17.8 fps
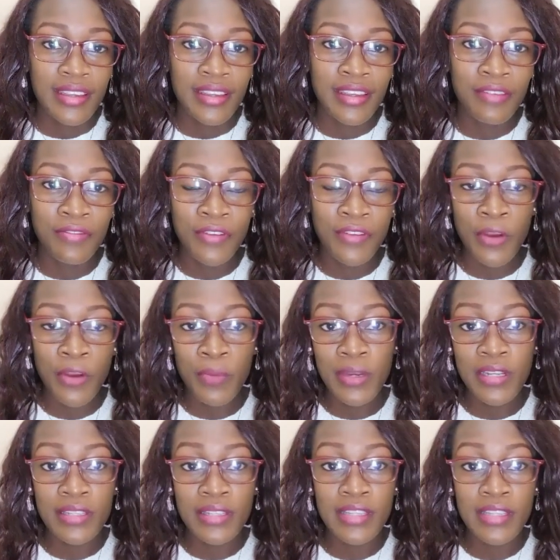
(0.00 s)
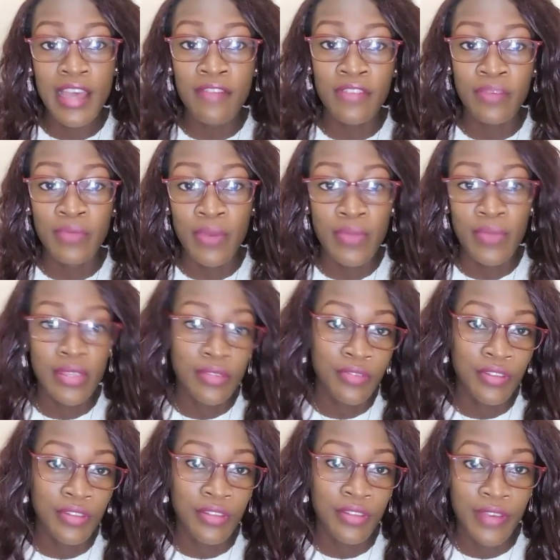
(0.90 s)
if a rabbit is having
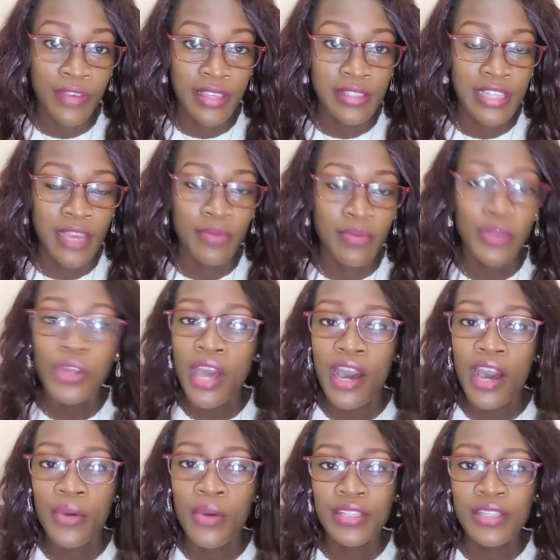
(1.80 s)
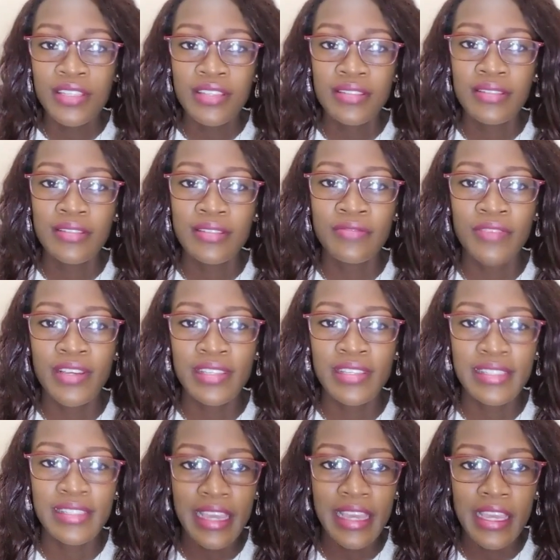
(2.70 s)
babies for the first time you know how it is the
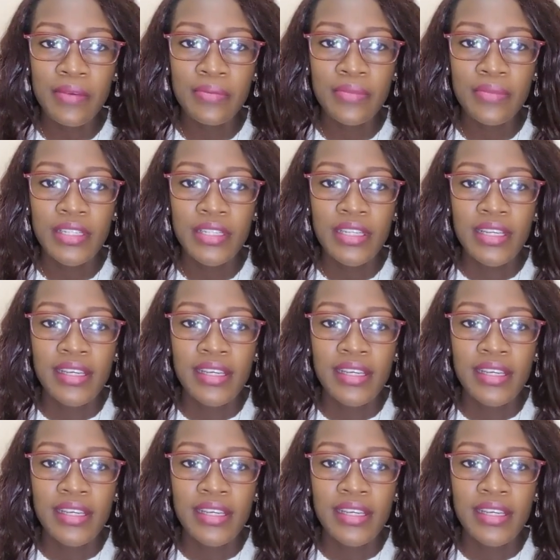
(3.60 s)
first time